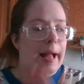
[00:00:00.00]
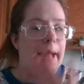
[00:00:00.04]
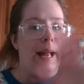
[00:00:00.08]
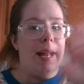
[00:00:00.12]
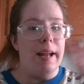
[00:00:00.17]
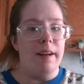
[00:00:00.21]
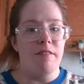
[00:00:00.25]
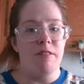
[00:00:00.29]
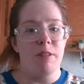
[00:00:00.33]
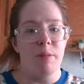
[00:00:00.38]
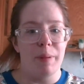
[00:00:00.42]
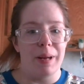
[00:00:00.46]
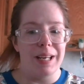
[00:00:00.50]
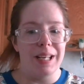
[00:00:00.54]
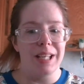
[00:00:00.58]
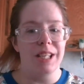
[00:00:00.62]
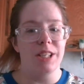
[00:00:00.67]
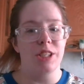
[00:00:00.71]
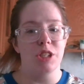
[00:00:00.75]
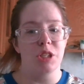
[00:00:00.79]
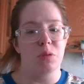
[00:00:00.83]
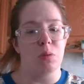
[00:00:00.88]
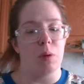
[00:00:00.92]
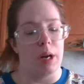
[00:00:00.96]
Hey
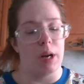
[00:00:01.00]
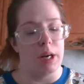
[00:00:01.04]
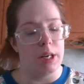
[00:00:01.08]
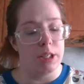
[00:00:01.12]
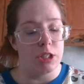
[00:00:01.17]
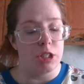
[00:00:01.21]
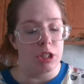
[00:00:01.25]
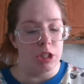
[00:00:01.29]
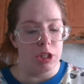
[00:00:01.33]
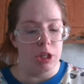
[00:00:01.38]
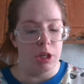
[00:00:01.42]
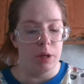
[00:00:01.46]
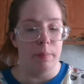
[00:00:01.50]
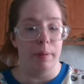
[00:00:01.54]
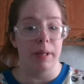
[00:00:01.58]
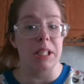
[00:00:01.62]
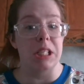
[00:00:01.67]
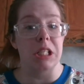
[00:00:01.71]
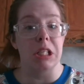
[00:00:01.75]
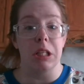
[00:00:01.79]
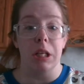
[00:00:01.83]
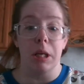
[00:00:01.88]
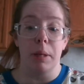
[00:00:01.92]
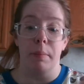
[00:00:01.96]
everybody, just wanted to
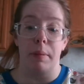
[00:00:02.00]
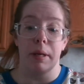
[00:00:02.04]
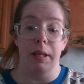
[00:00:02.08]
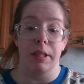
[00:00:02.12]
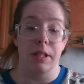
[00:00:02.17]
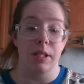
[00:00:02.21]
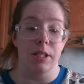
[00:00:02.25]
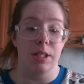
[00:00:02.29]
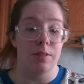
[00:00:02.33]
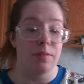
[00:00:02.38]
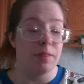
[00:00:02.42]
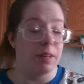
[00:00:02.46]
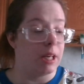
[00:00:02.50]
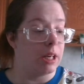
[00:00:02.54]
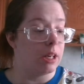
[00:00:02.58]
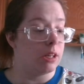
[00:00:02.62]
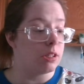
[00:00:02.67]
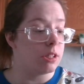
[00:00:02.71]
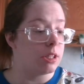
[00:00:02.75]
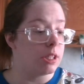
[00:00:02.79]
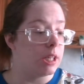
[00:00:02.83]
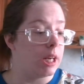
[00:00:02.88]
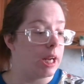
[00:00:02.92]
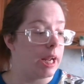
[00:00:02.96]
basically make this
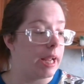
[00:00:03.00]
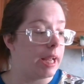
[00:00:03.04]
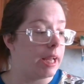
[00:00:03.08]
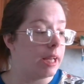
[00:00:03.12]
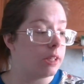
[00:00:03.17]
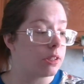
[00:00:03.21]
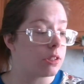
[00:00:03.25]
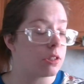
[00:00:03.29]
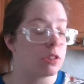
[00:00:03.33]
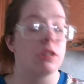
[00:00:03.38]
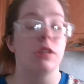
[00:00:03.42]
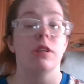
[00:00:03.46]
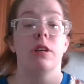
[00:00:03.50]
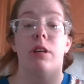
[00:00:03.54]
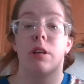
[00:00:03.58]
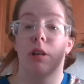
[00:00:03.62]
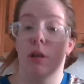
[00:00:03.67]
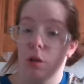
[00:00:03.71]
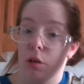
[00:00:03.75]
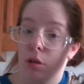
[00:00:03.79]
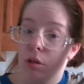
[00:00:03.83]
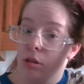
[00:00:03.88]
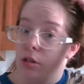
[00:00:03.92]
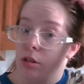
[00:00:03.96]
video today
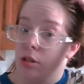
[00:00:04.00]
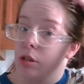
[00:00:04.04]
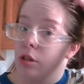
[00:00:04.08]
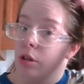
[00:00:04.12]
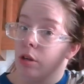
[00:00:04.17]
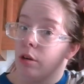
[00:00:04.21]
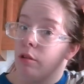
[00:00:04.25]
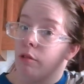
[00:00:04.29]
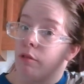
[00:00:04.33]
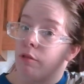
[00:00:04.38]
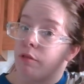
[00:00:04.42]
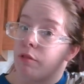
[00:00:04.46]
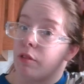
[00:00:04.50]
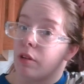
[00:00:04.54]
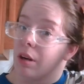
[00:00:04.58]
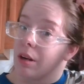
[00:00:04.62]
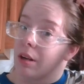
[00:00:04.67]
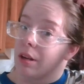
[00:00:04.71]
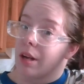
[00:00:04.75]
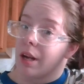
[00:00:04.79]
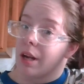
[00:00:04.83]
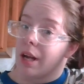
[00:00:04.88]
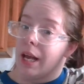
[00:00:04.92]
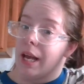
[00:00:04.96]
to do
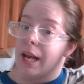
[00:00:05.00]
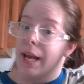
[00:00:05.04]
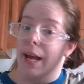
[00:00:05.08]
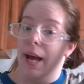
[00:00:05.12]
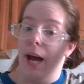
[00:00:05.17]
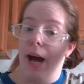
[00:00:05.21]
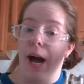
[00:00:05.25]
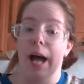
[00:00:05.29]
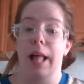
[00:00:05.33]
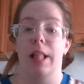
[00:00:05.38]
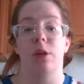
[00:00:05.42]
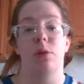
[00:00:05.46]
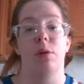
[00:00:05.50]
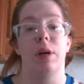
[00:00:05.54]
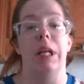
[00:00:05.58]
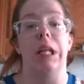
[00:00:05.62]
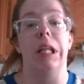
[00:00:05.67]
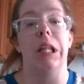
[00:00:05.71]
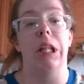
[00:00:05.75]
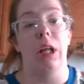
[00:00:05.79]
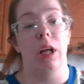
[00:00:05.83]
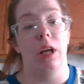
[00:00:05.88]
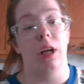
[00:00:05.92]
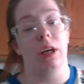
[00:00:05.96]
for a
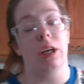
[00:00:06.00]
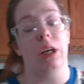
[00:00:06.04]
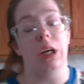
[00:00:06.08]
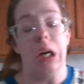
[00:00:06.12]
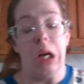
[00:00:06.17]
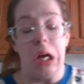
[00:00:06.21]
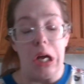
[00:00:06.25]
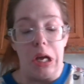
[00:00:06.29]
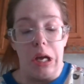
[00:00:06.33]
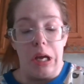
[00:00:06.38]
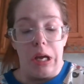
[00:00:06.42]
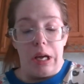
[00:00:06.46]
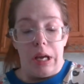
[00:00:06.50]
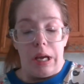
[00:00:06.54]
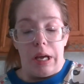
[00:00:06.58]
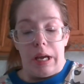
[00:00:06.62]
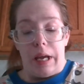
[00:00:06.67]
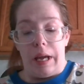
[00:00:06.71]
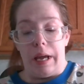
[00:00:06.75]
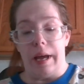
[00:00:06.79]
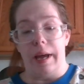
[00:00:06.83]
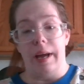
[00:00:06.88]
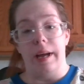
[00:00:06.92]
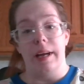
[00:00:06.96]
Halloween look,
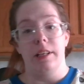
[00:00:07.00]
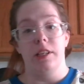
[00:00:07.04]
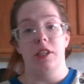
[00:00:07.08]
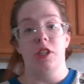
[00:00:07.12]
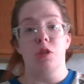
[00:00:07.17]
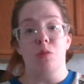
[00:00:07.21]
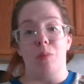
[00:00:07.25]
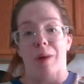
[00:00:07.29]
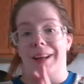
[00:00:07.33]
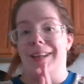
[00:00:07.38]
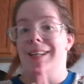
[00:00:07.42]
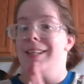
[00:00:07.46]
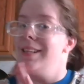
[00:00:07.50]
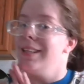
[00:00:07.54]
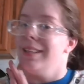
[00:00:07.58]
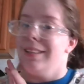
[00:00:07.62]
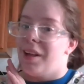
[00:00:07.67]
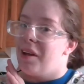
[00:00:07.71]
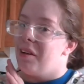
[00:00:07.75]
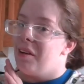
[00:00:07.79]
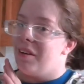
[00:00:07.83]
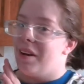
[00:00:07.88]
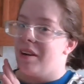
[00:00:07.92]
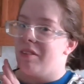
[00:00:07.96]
and just wanted to
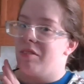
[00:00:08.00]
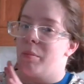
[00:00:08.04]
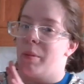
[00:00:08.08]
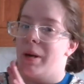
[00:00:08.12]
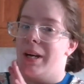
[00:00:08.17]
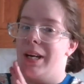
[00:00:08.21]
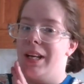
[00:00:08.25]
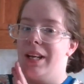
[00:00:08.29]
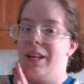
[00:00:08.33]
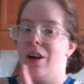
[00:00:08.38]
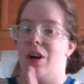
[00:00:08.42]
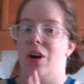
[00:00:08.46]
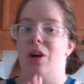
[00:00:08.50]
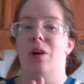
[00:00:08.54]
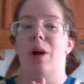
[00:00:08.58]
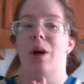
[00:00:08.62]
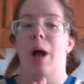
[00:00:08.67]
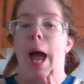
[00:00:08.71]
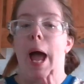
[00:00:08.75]
let everybody know